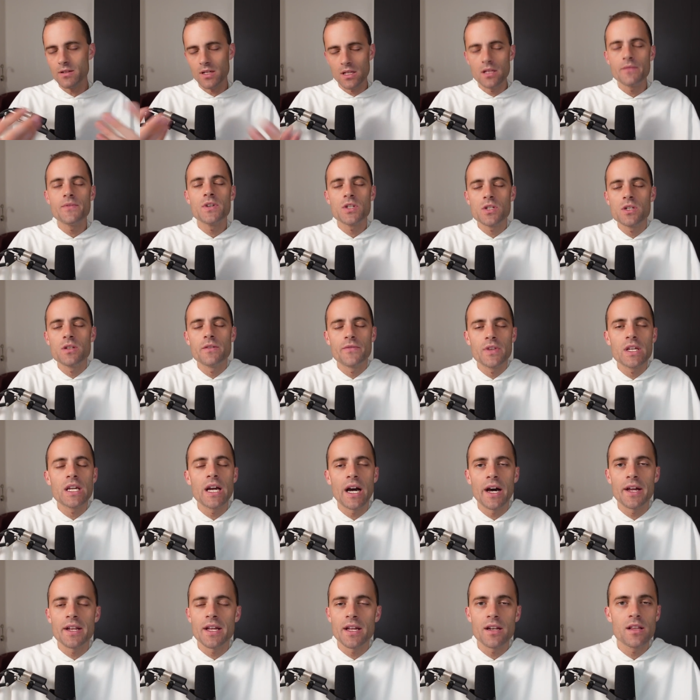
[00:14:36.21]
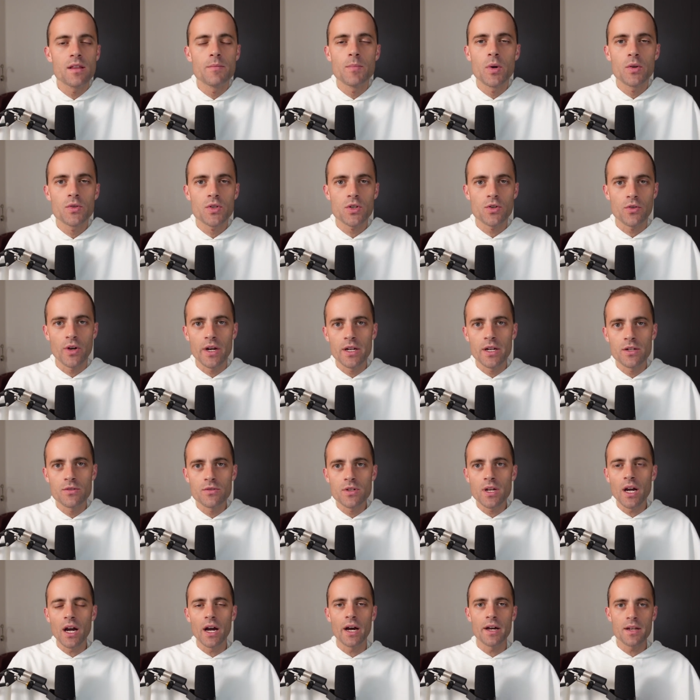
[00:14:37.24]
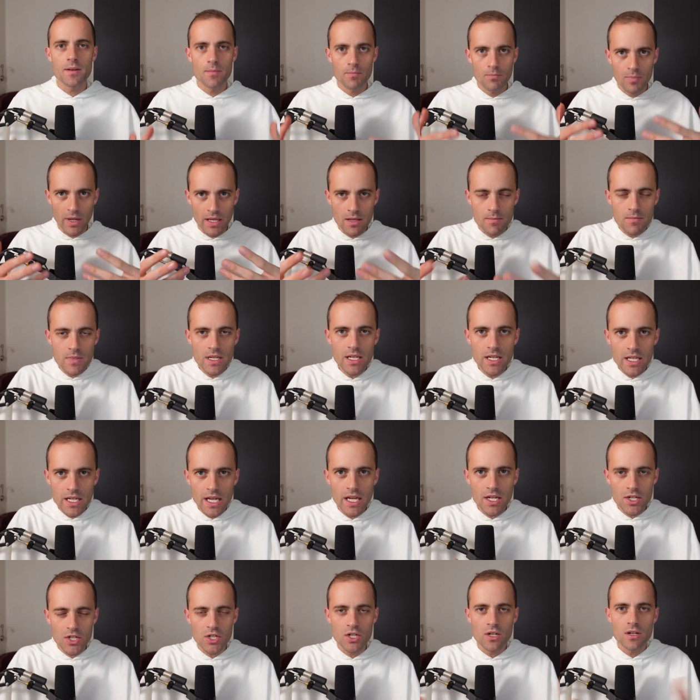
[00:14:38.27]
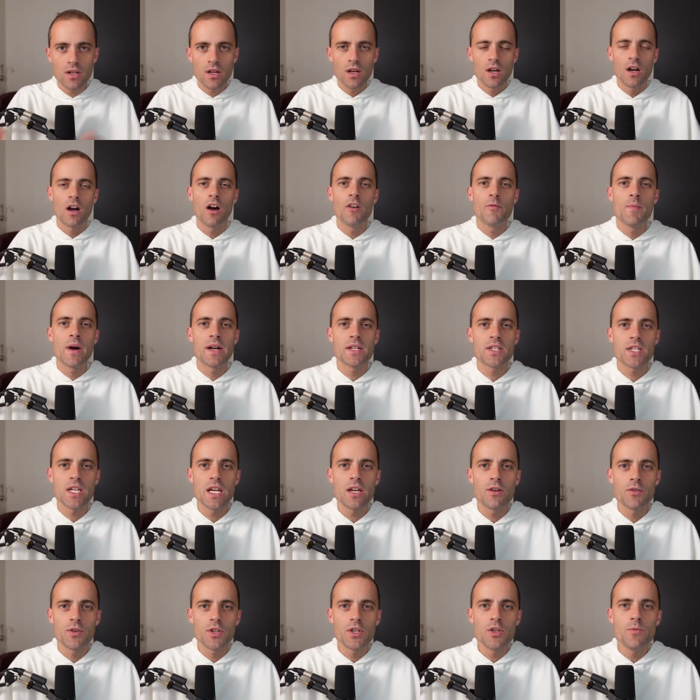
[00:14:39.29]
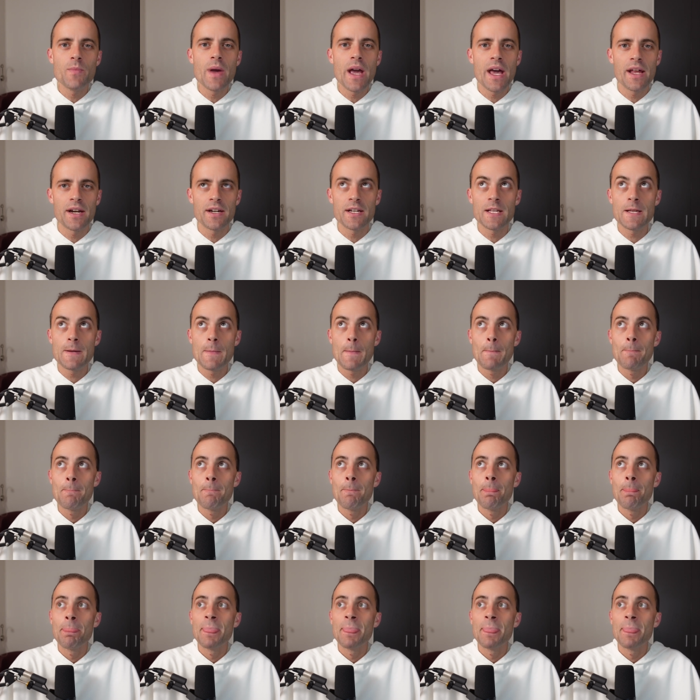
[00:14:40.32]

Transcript: right, in the vision of the Godhead of the most triune God, by the mediation of my sacred humanity.